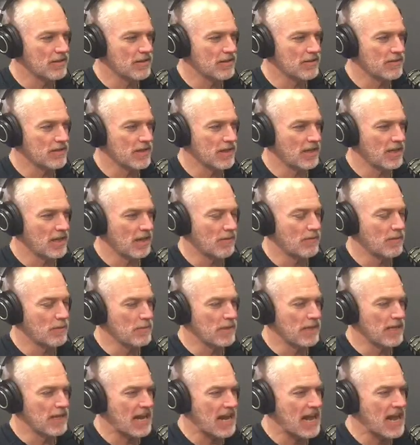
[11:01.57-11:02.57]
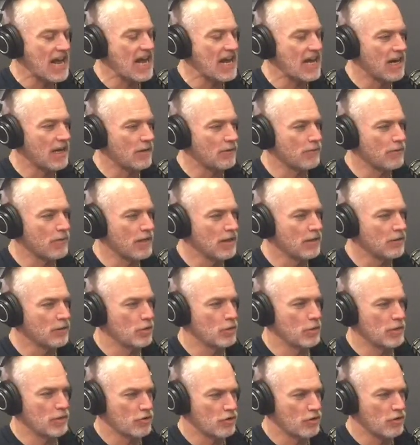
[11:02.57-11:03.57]
does the government have
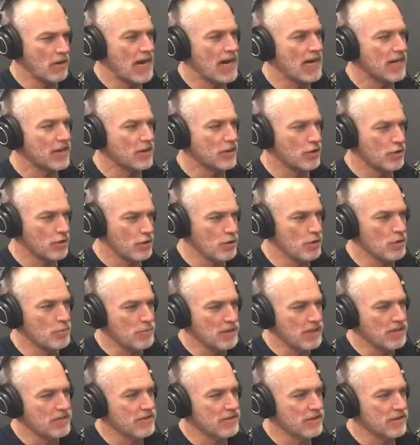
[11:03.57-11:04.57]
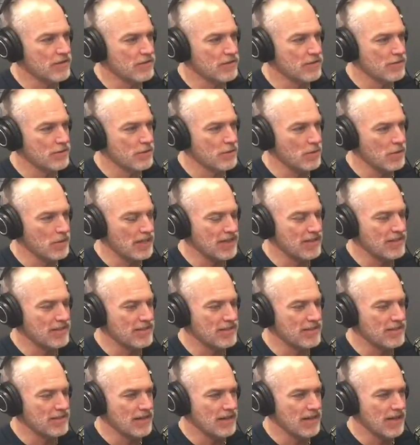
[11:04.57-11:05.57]
to attract new business to
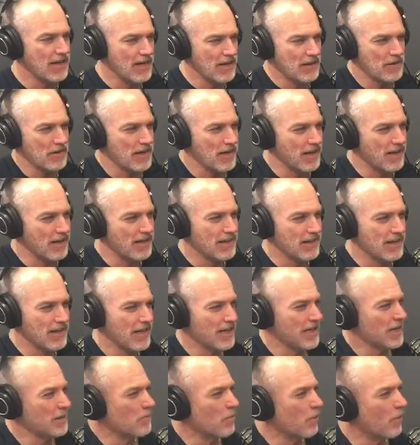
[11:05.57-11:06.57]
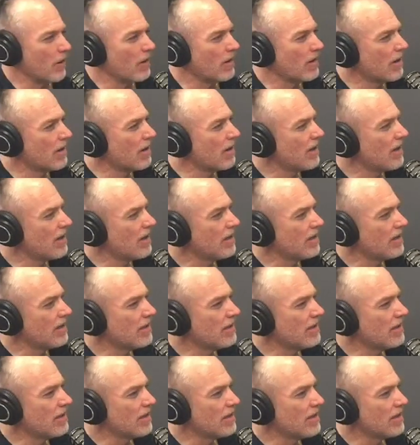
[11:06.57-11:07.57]
its area anymore?
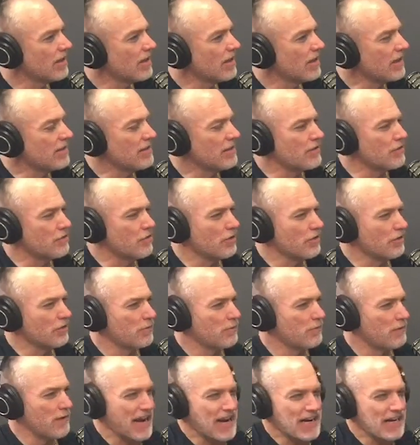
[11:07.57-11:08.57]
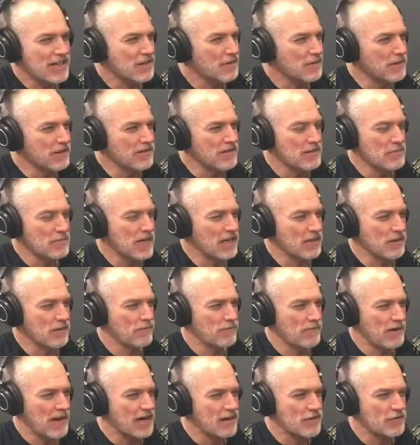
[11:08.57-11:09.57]
Is it just factories and
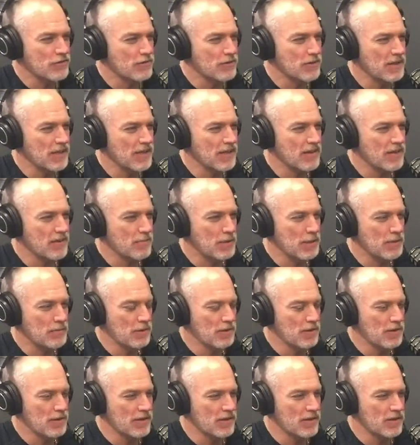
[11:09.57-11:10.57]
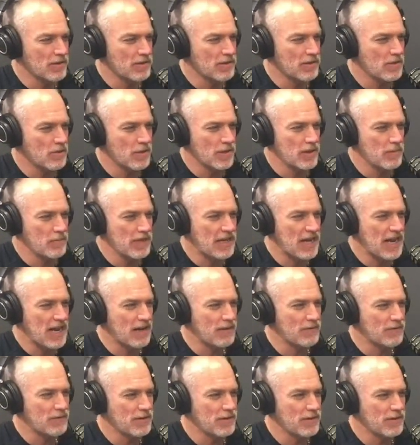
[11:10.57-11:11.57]
manufacturing that people are going to be
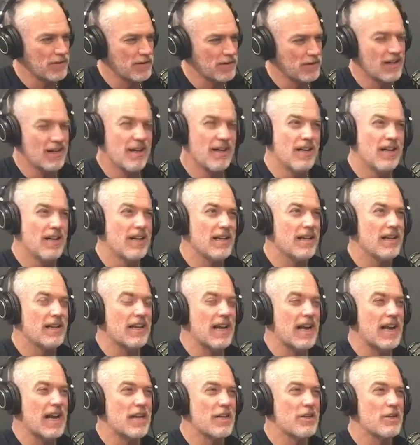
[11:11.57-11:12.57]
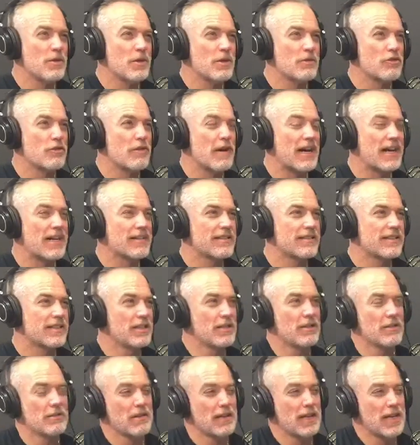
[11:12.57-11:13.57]
after? How do you attract
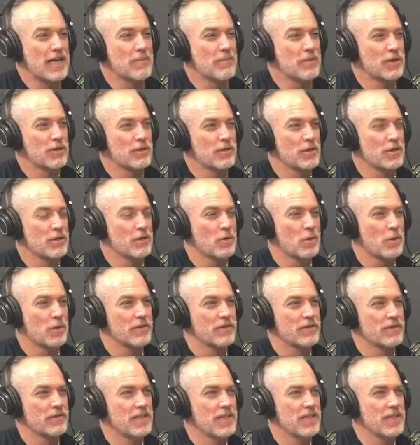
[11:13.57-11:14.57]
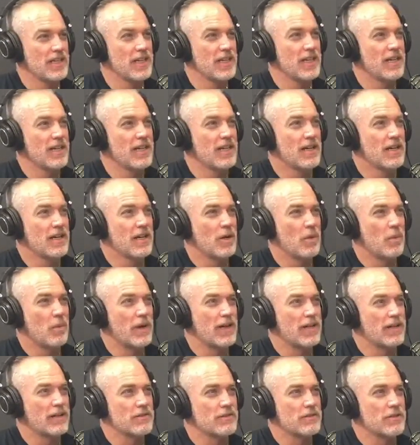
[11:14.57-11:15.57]
skilled labor to your city
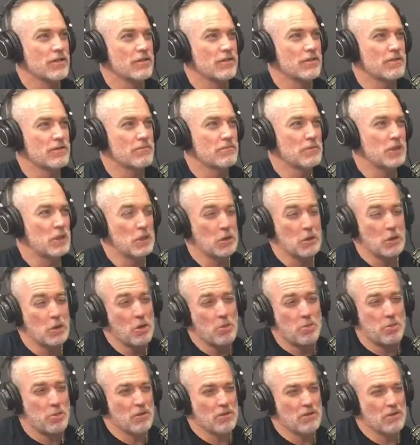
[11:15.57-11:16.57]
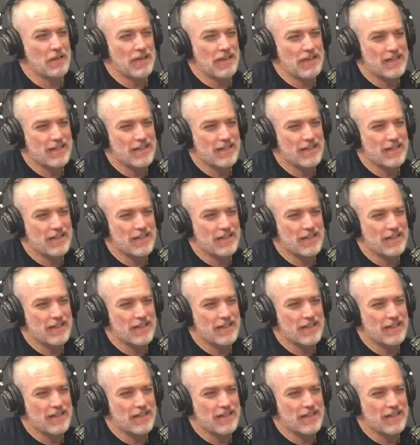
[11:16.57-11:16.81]
when it's just global?